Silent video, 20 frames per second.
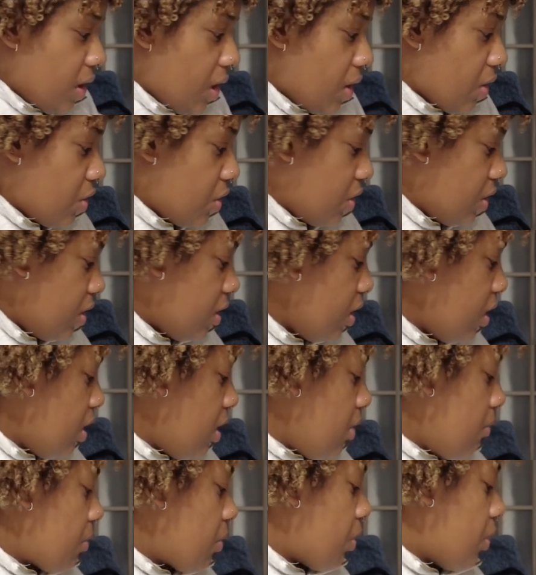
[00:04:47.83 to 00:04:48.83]
actually.
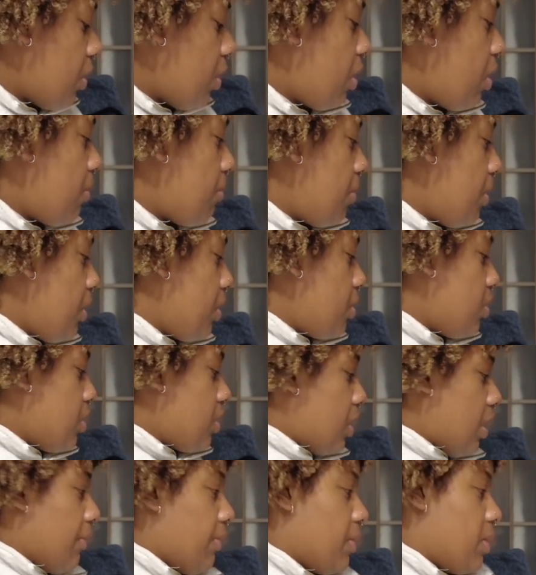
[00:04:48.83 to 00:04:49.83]
Currently on page
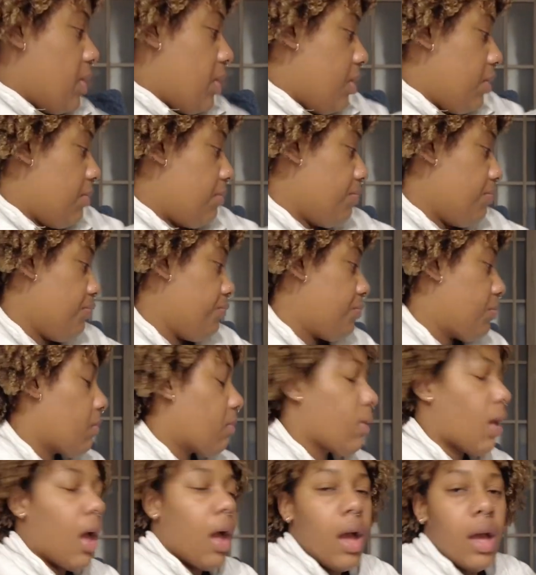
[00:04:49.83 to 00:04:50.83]
17,
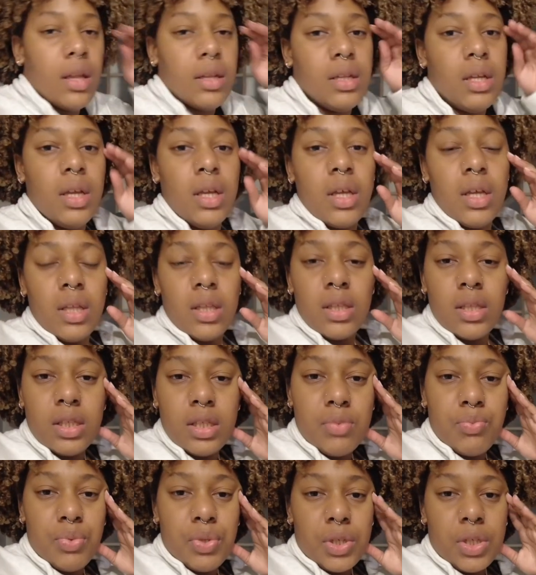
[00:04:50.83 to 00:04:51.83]
and this
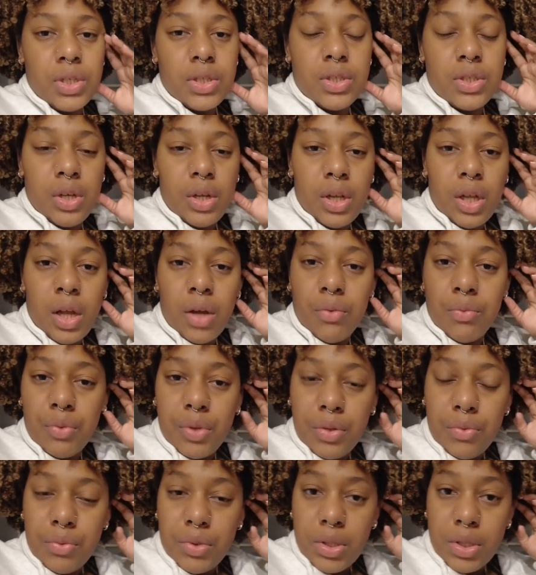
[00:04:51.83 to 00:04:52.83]
book is starting out
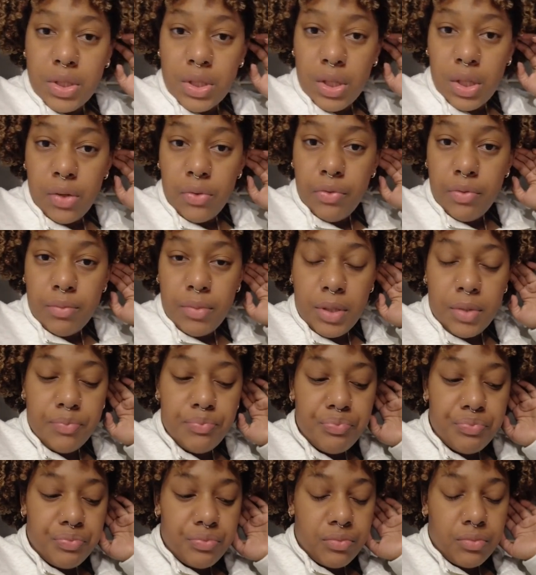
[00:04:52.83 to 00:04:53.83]
really, really slow for me.
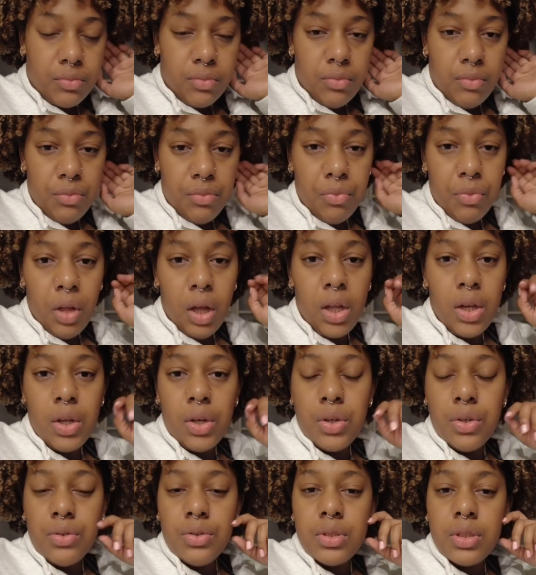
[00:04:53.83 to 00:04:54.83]
I
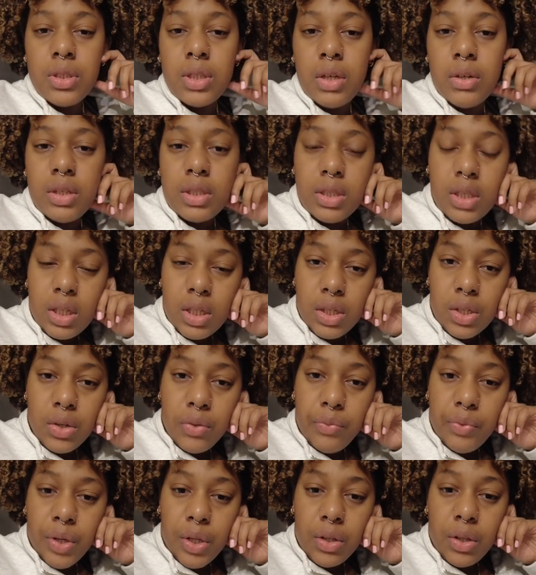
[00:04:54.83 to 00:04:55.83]
know Sarah said in her
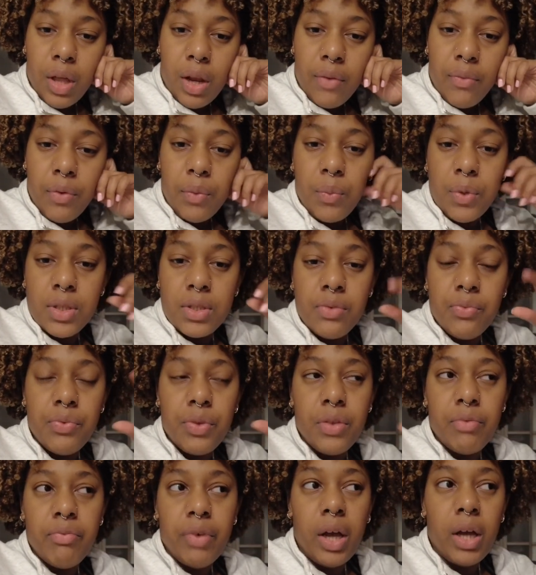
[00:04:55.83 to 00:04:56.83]
video that if it wasn't for
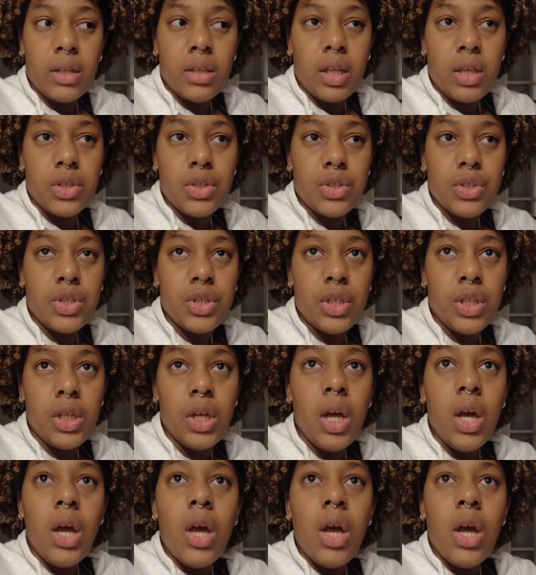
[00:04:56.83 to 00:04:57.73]
the fact that she